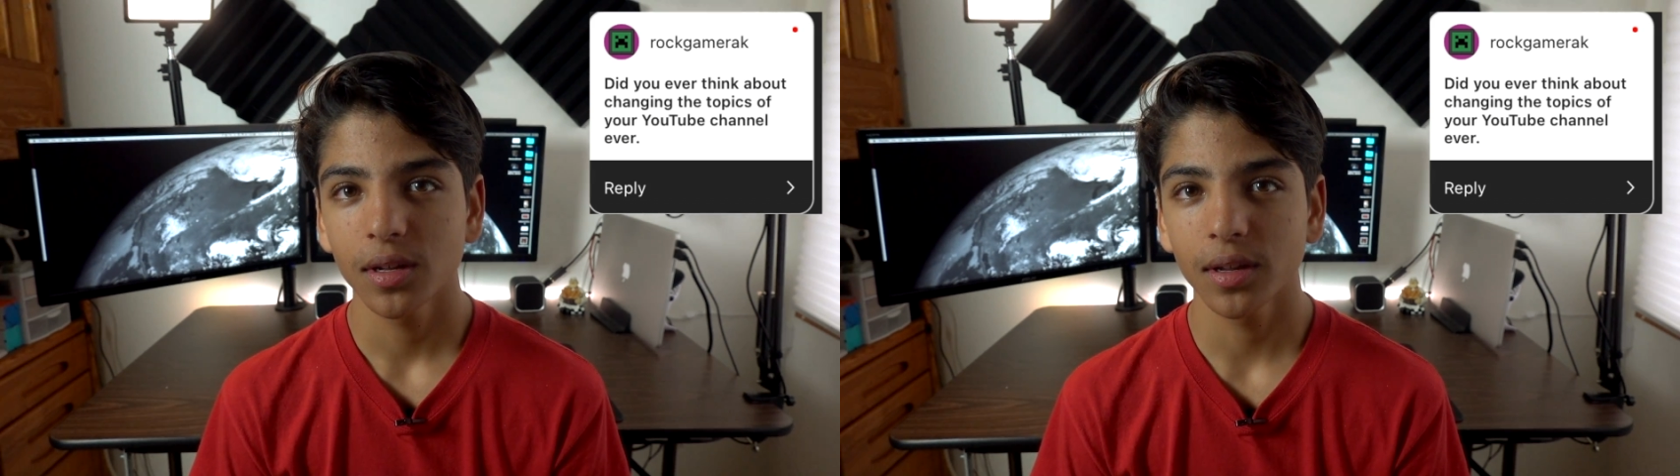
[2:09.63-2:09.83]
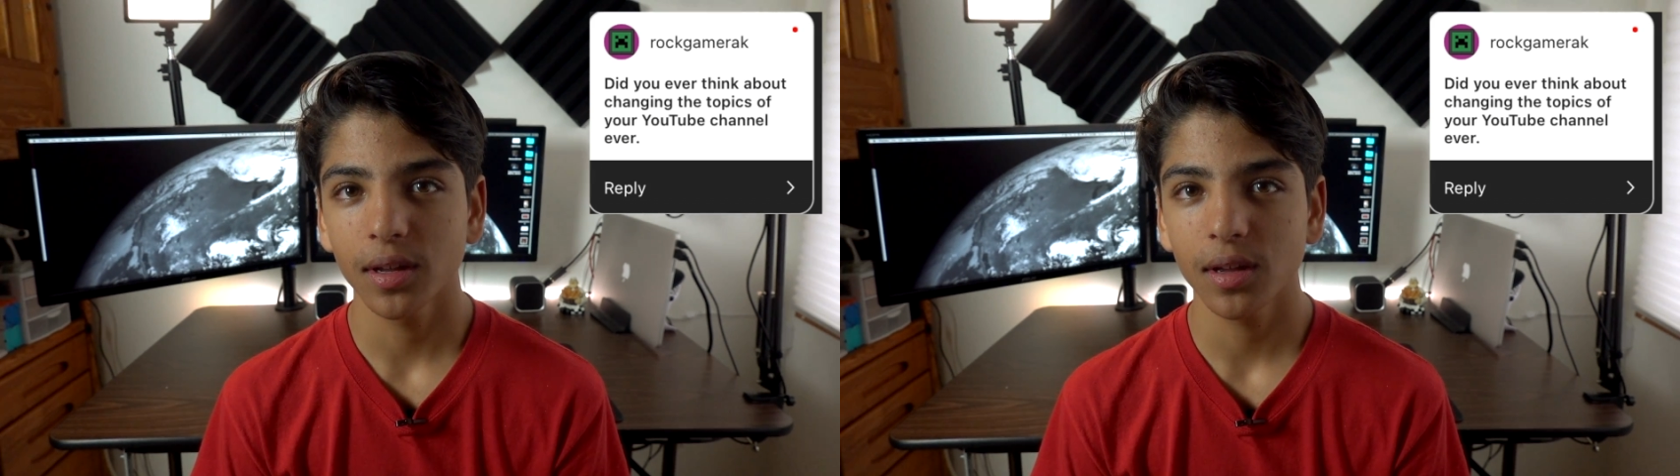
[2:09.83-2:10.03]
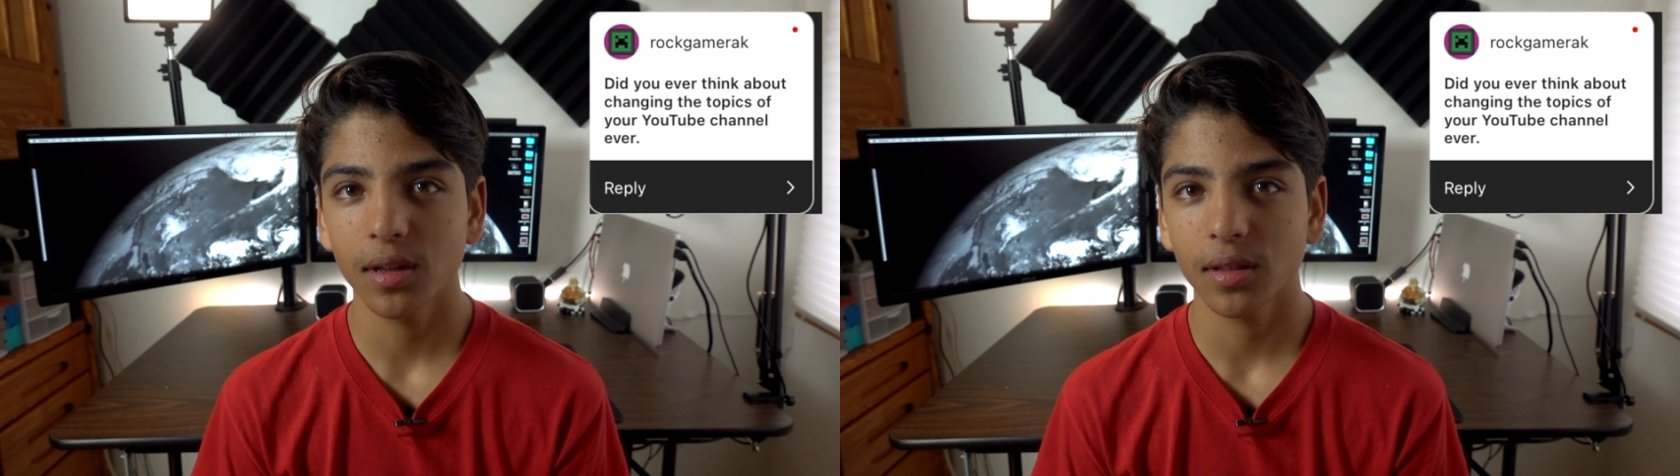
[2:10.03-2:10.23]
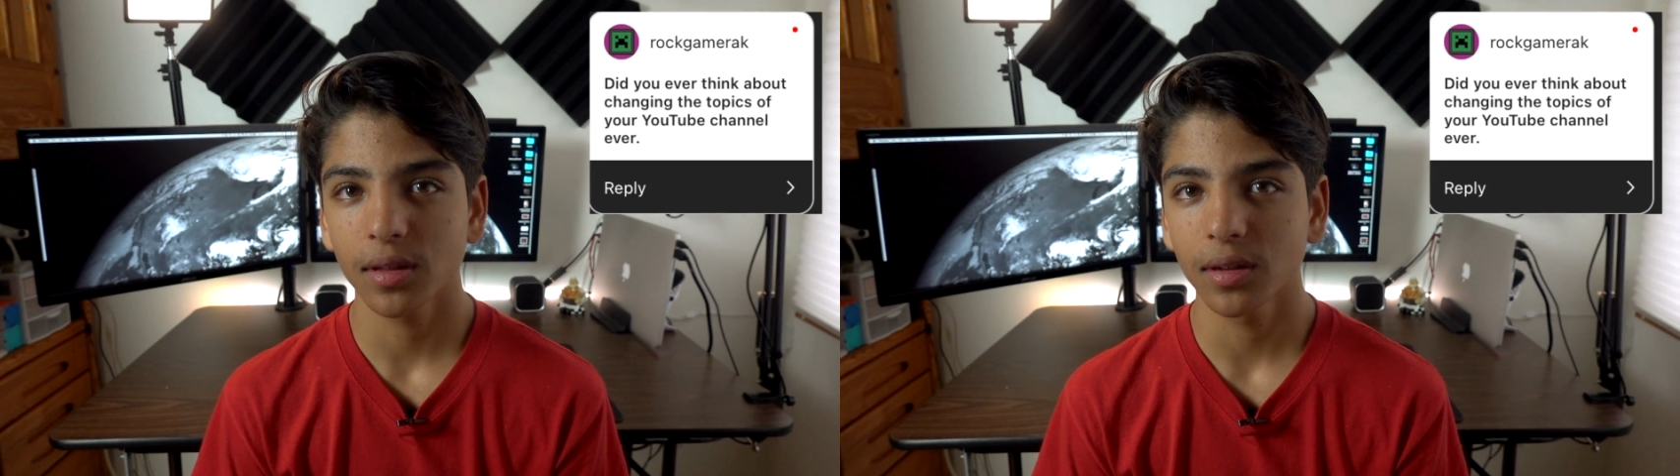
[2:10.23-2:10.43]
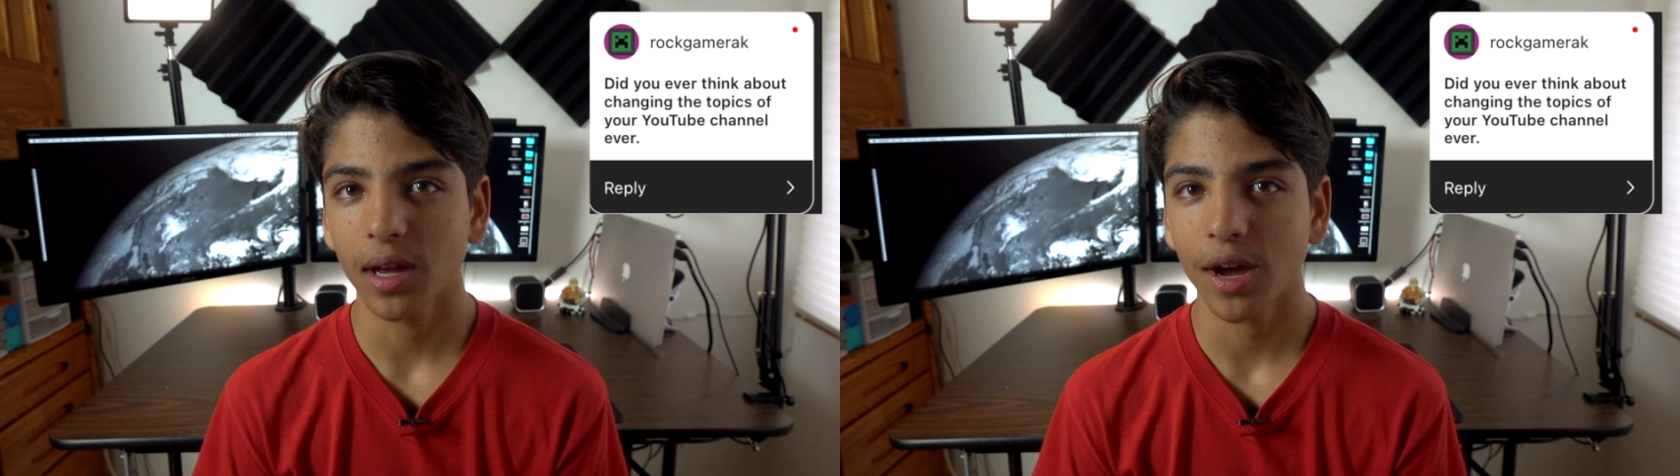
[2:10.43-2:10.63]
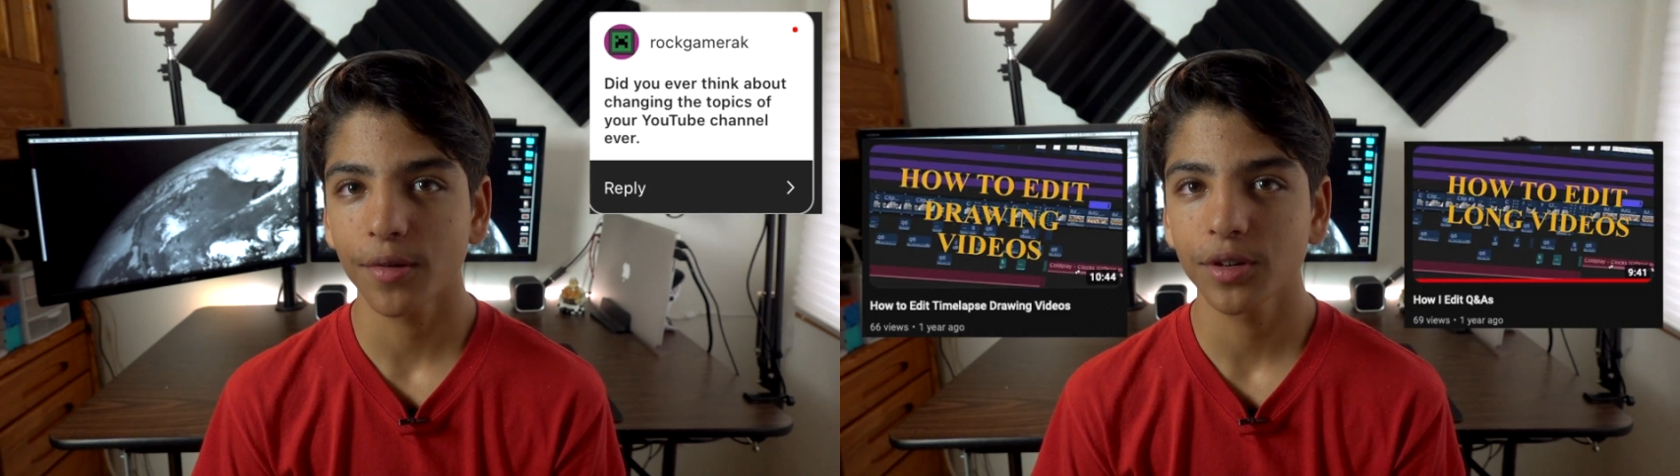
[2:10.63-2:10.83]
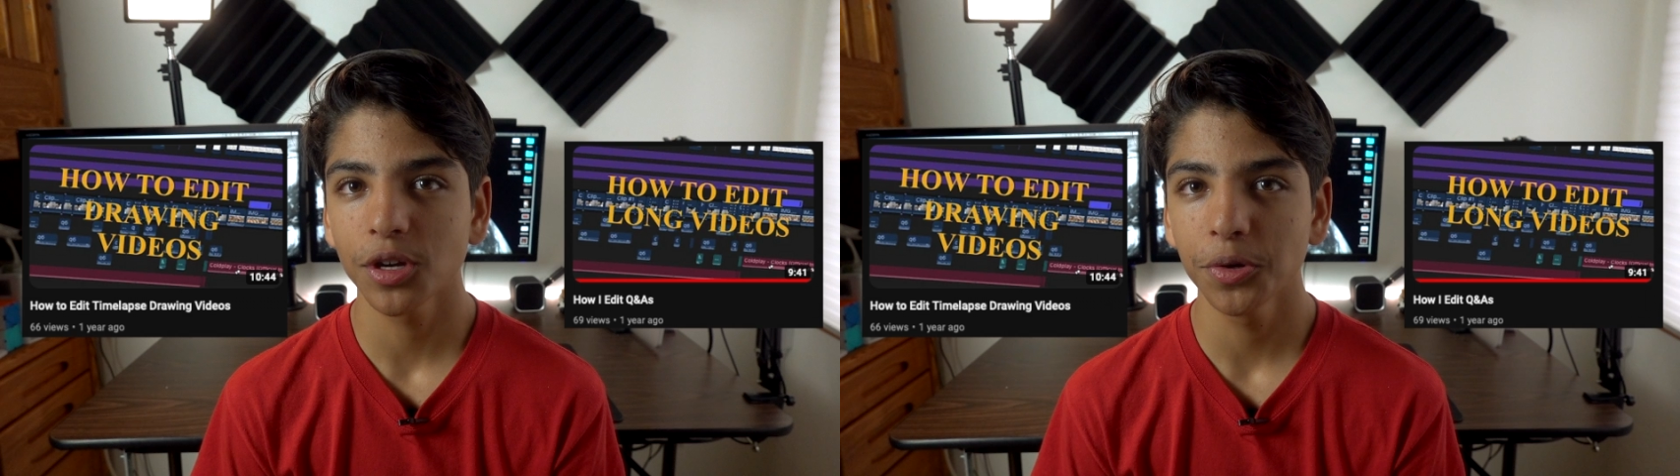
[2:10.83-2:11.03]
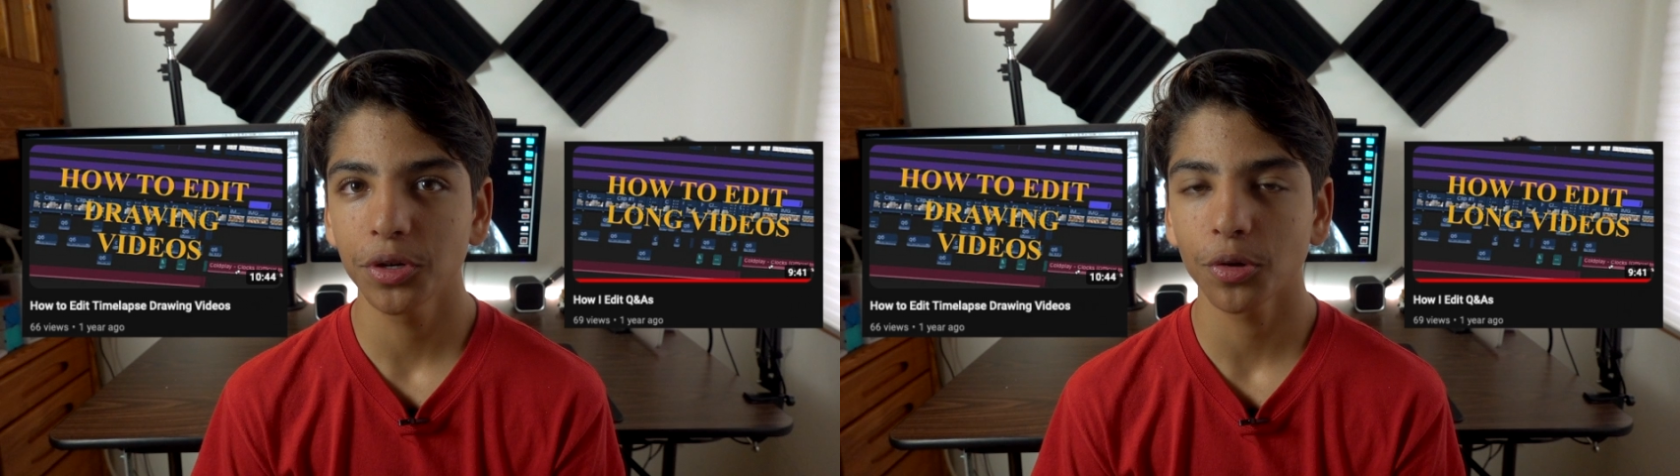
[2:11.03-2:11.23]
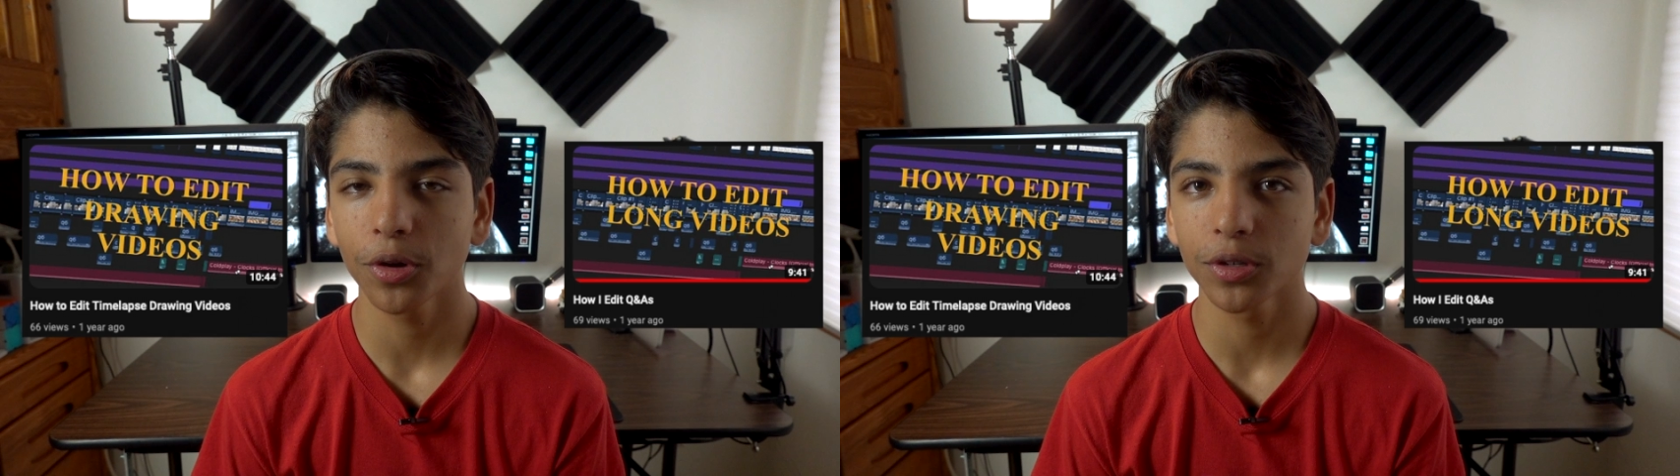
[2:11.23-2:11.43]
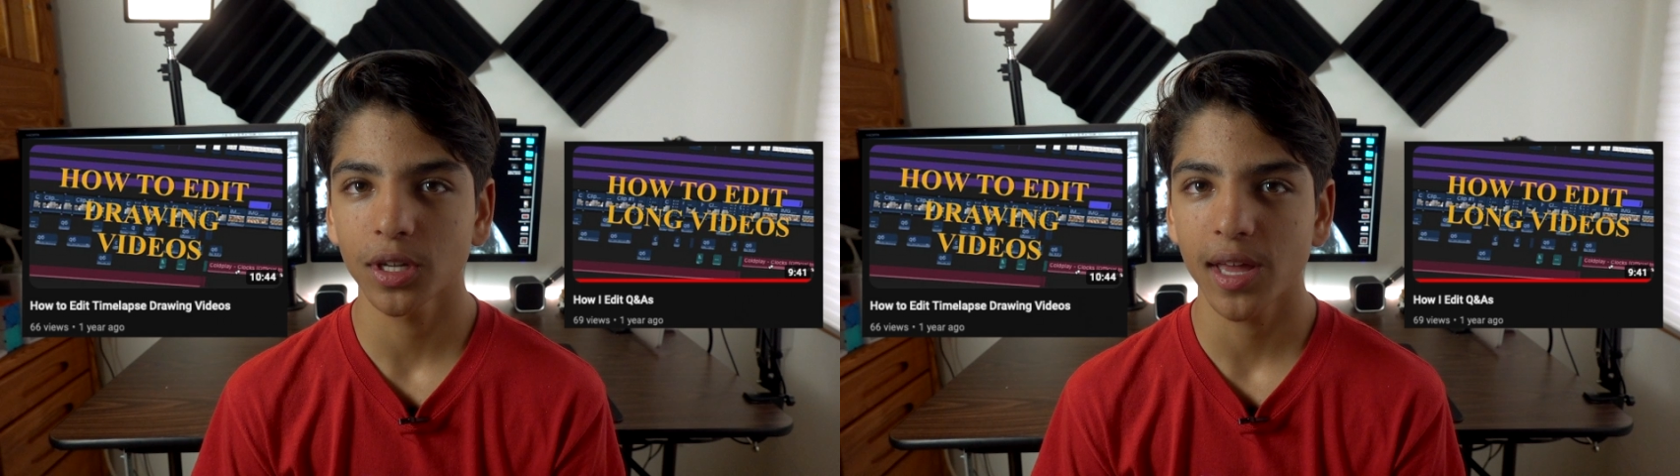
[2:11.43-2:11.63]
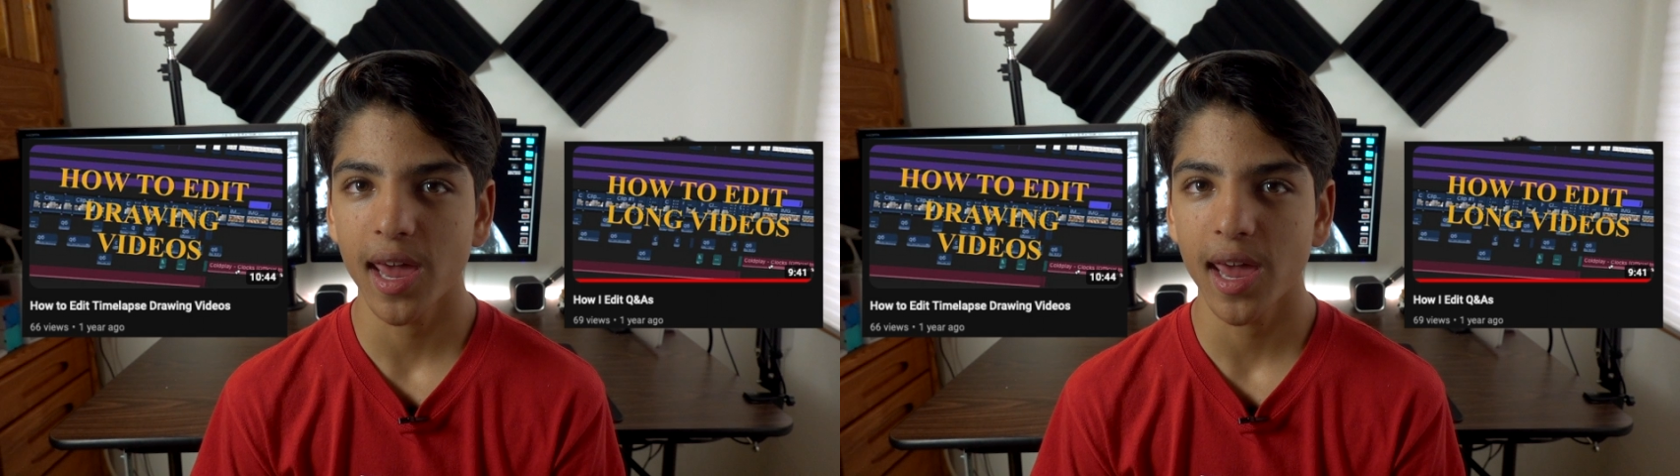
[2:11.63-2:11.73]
like the how-to tutorials on